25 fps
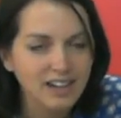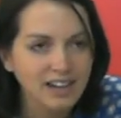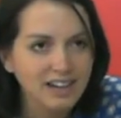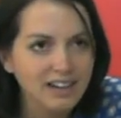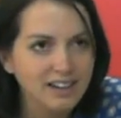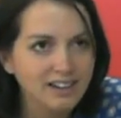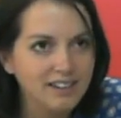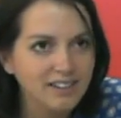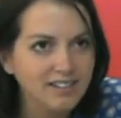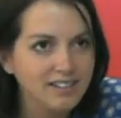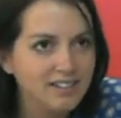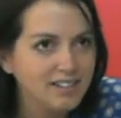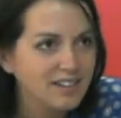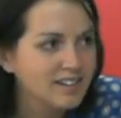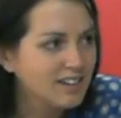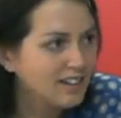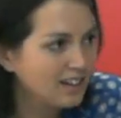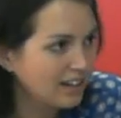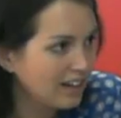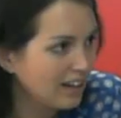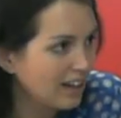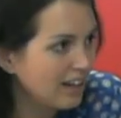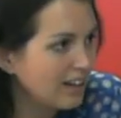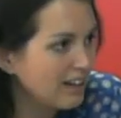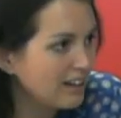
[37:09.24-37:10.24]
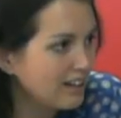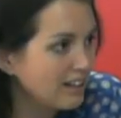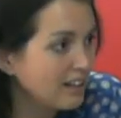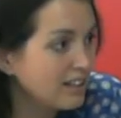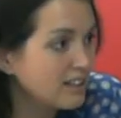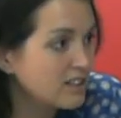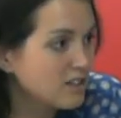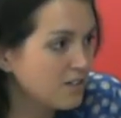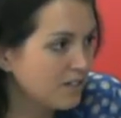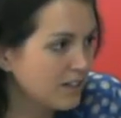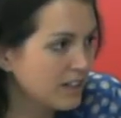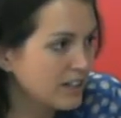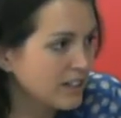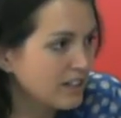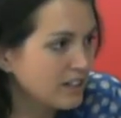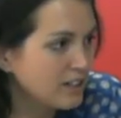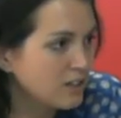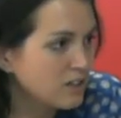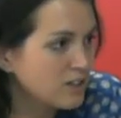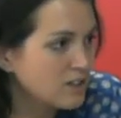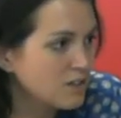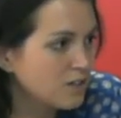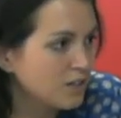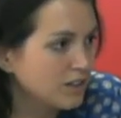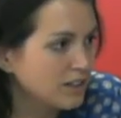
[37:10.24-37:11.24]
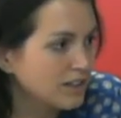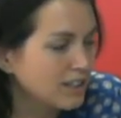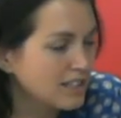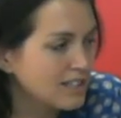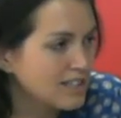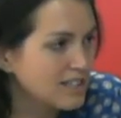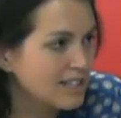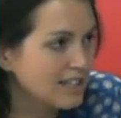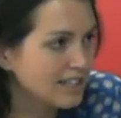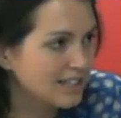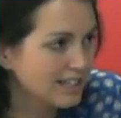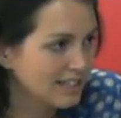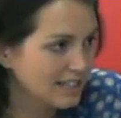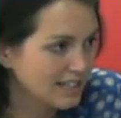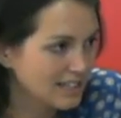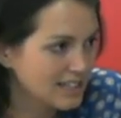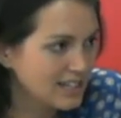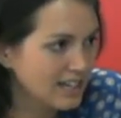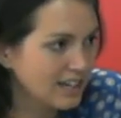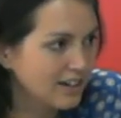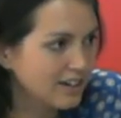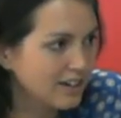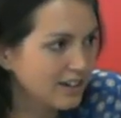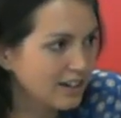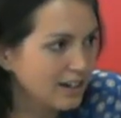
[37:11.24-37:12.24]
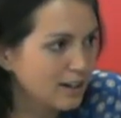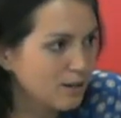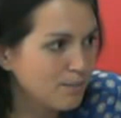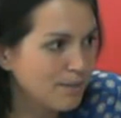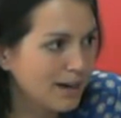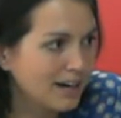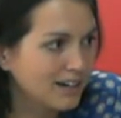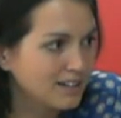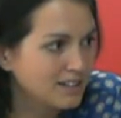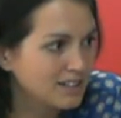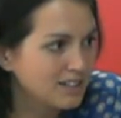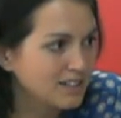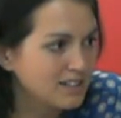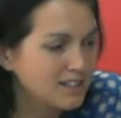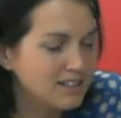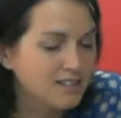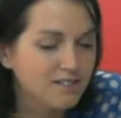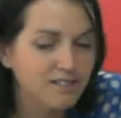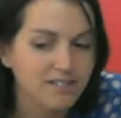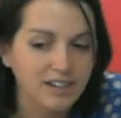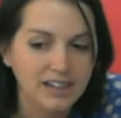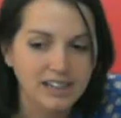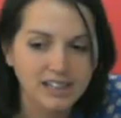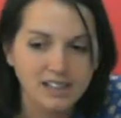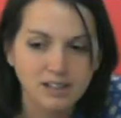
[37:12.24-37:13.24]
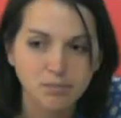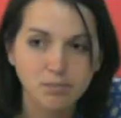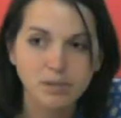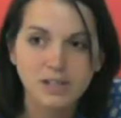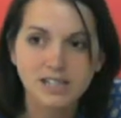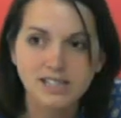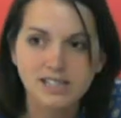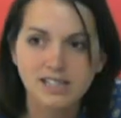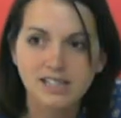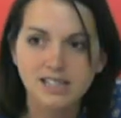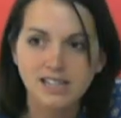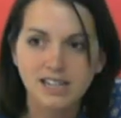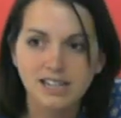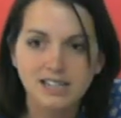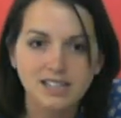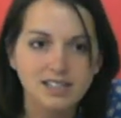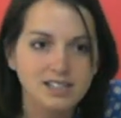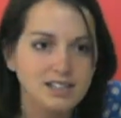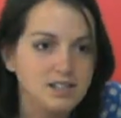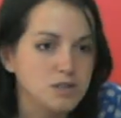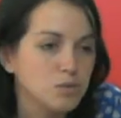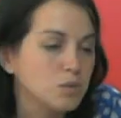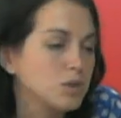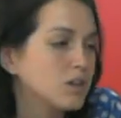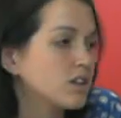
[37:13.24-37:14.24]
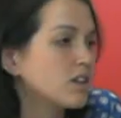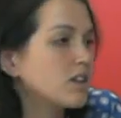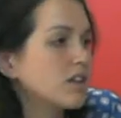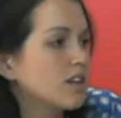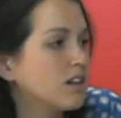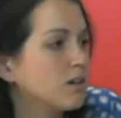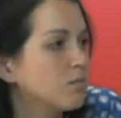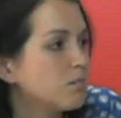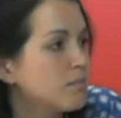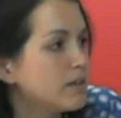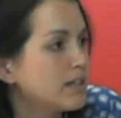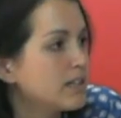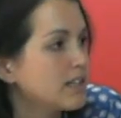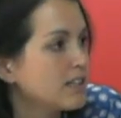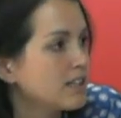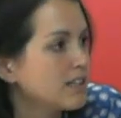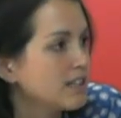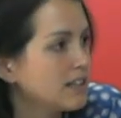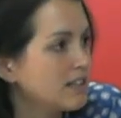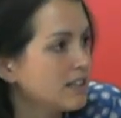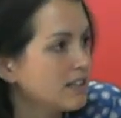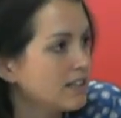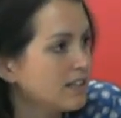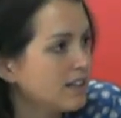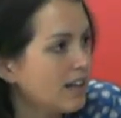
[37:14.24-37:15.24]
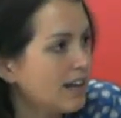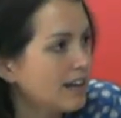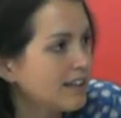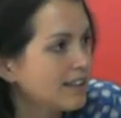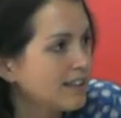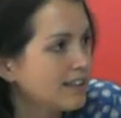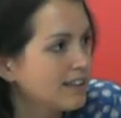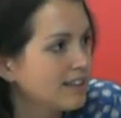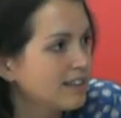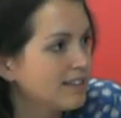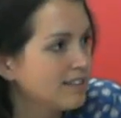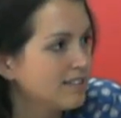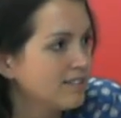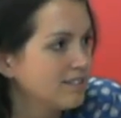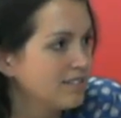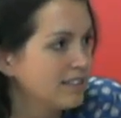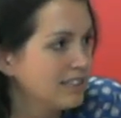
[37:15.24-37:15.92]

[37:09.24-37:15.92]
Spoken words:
And it's very useful. There's nothing scary about it. In fact, the presentations work a lot better than other